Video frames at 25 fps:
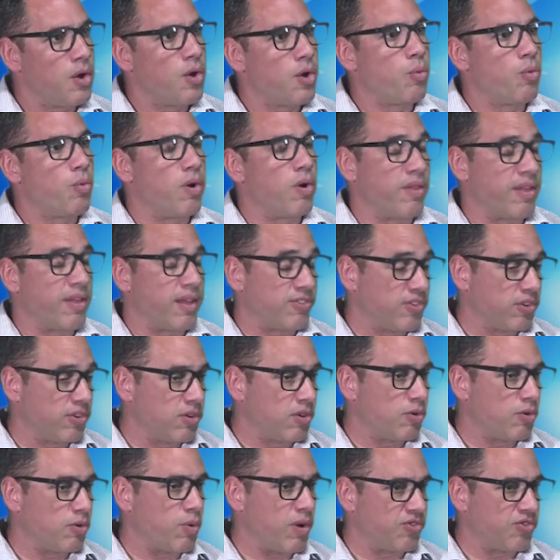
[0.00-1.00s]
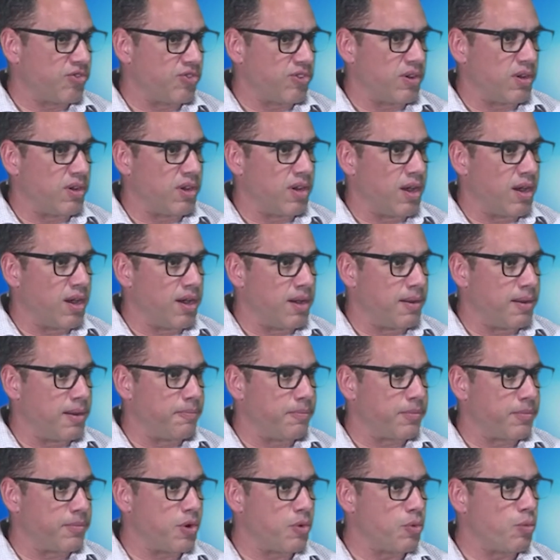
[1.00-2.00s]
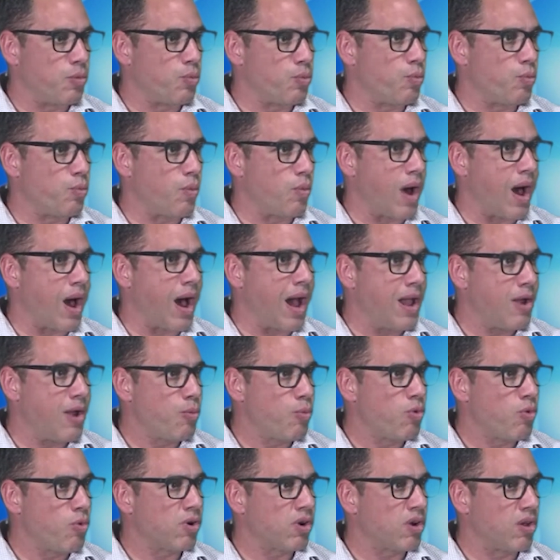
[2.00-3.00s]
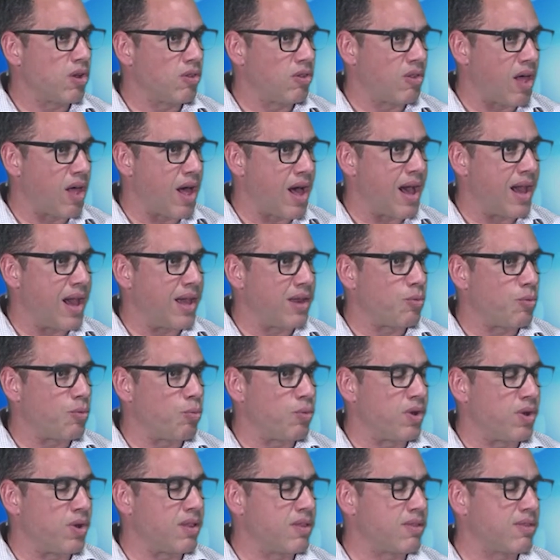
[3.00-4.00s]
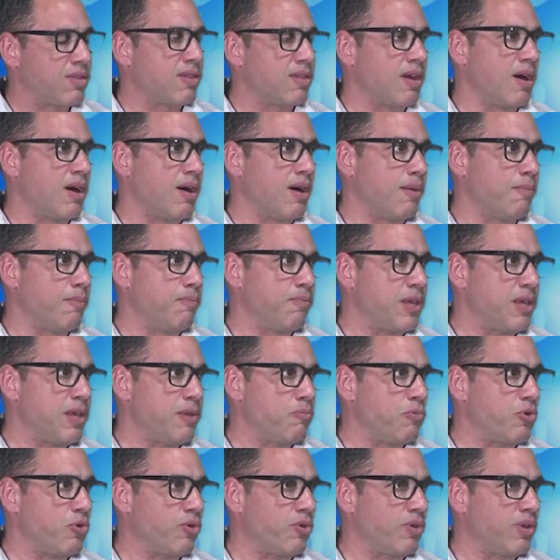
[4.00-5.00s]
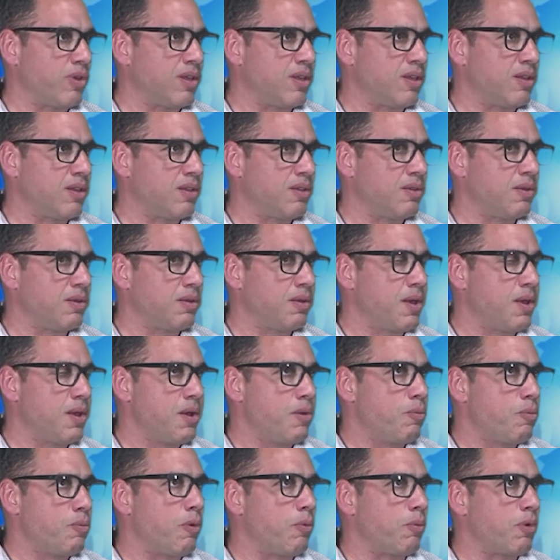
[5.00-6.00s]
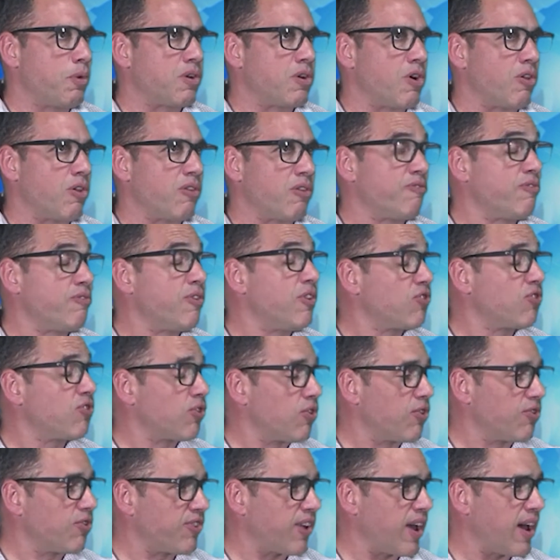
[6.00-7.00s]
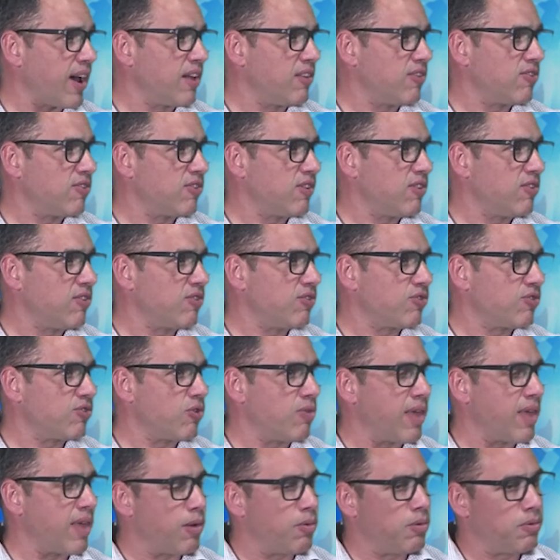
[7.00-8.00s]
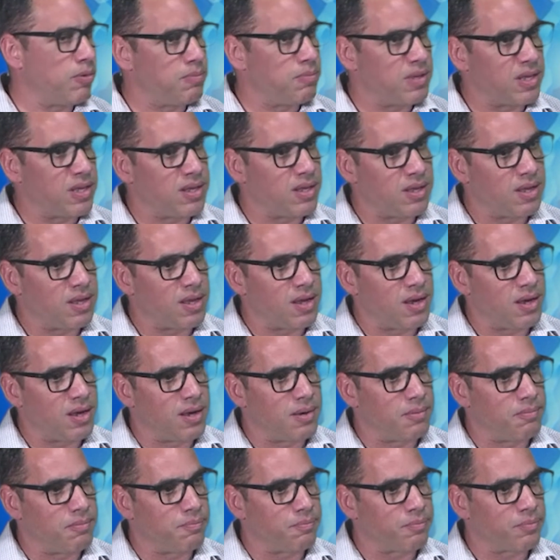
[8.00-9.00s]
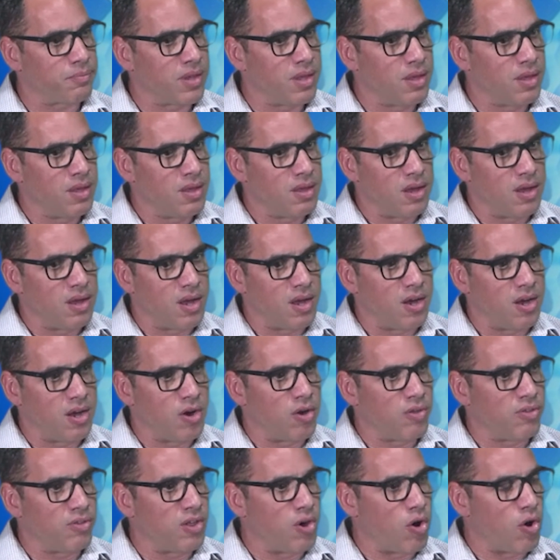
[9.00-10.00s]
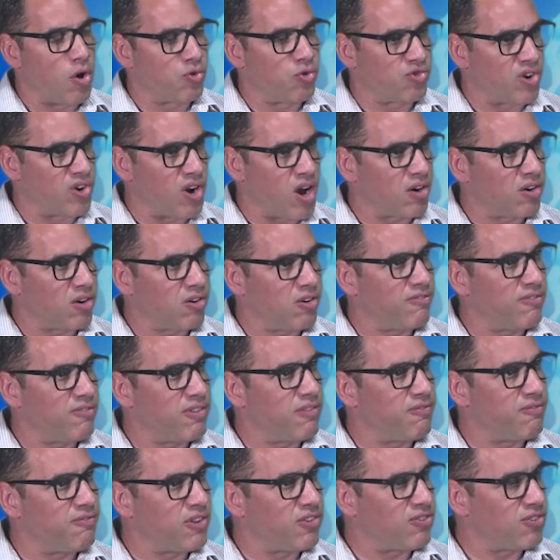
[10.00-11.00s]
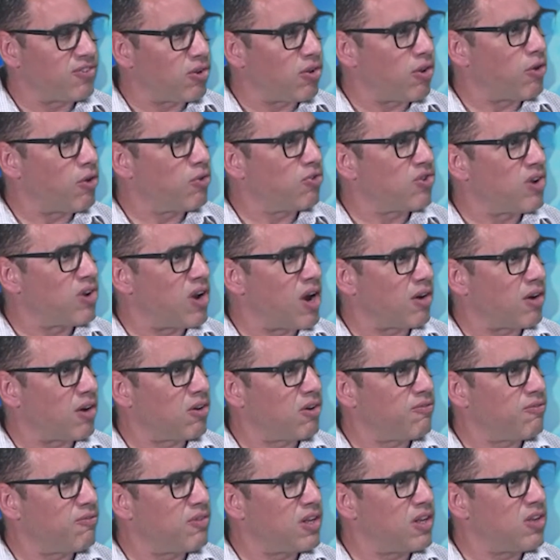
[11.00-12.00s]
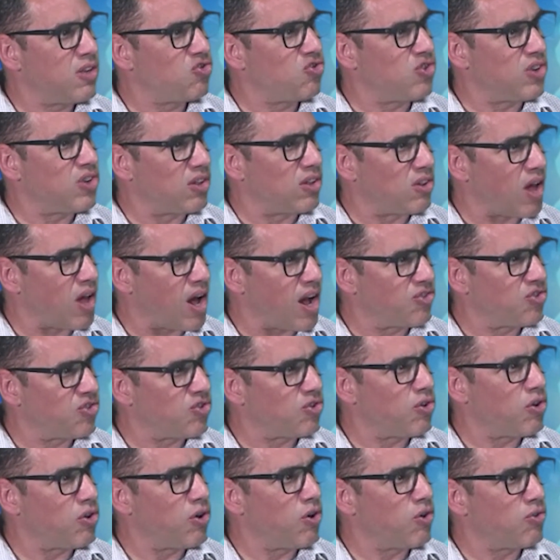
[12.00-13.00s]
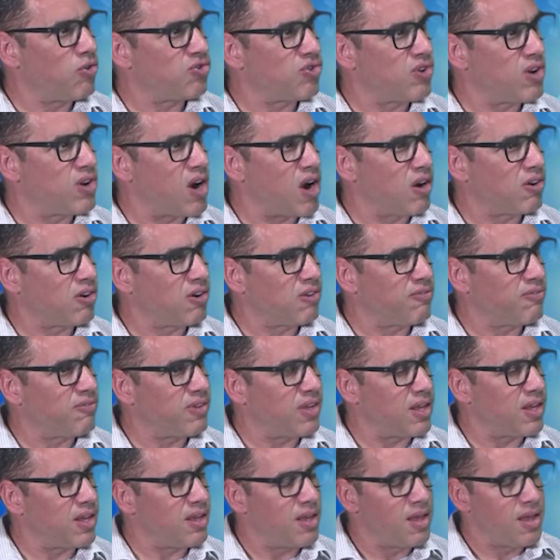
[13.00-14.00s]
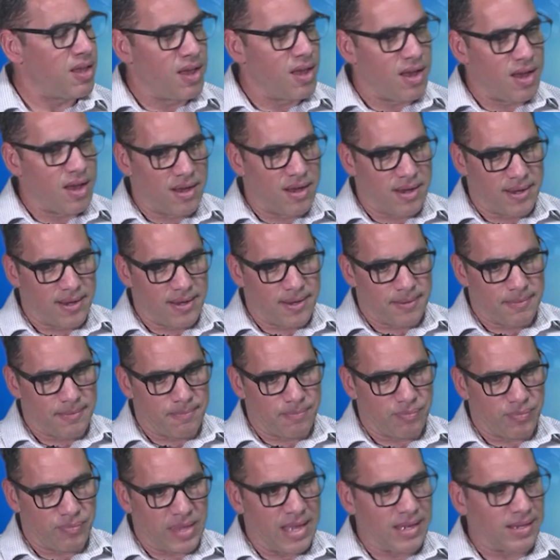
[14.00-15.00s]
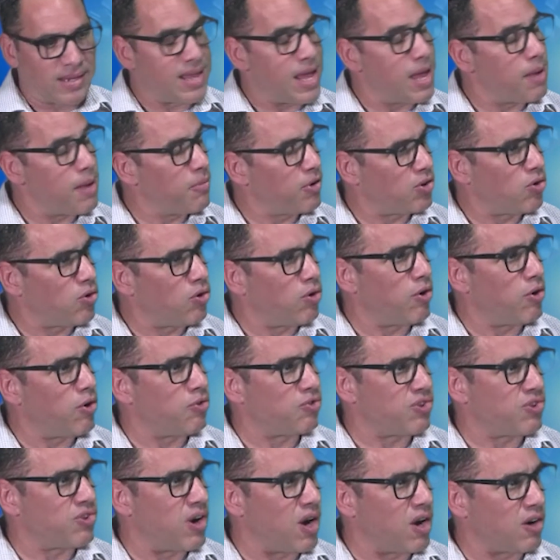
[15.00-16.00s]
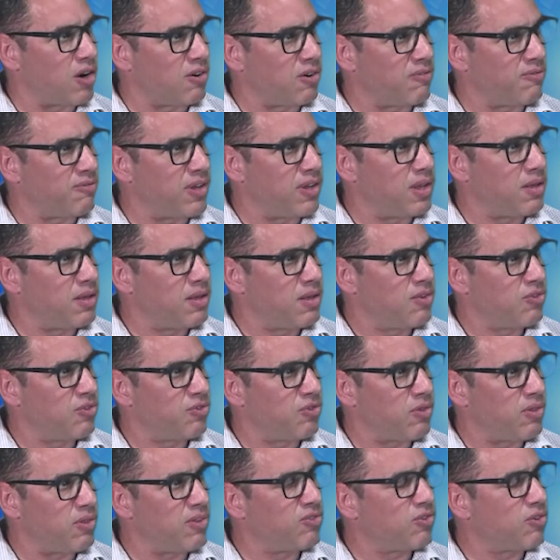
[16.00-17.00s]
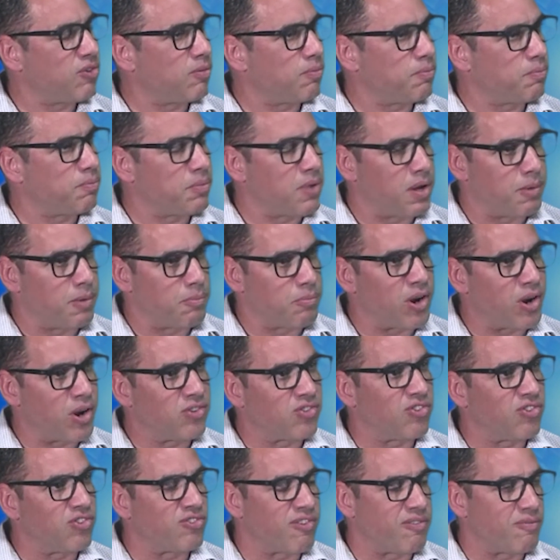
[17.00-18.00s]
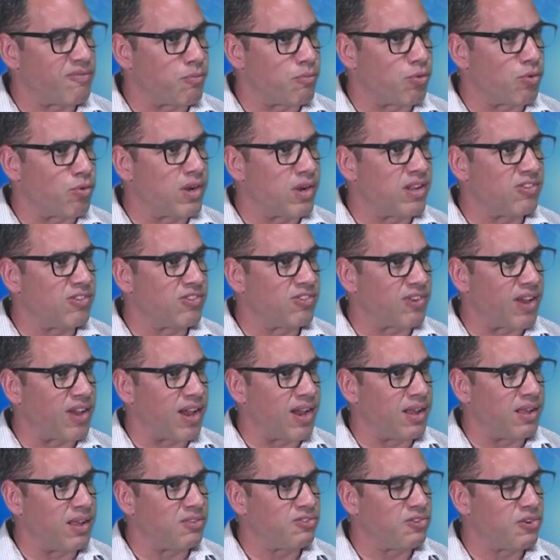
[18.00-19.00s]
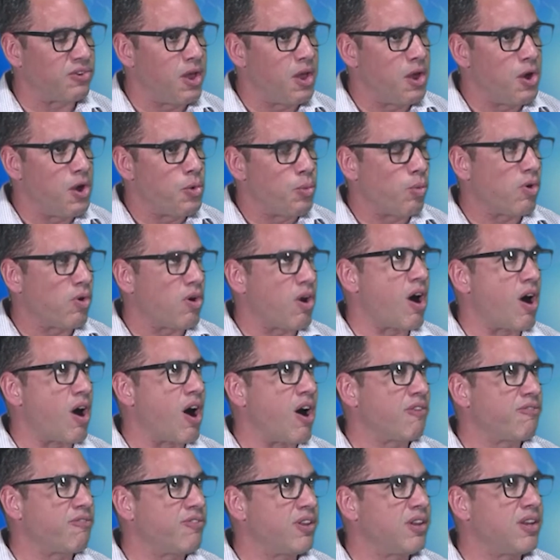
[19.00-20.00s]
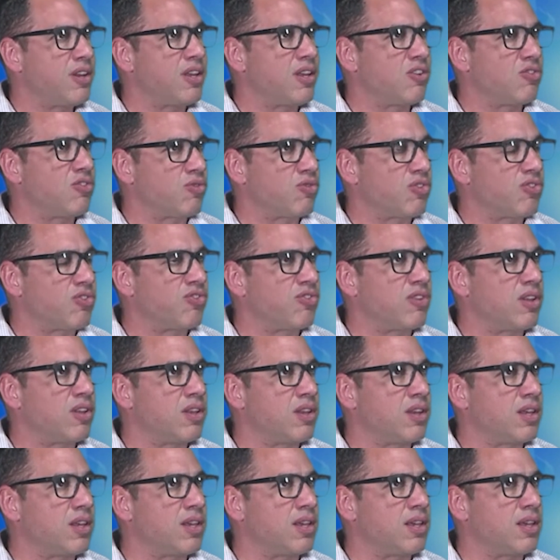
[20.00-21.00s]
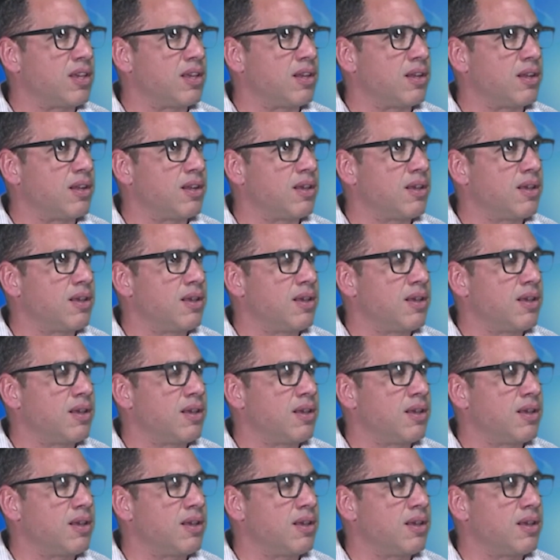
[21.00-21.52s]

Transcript: Well, that's a good question. Um, I work a lot with people in what we call the physical sciences. So that would be um, uh, the oceanography, physical oceanography, geological oceanography, um, and chemical oceanography. So these are uh, branches of marine science. We're often interested in,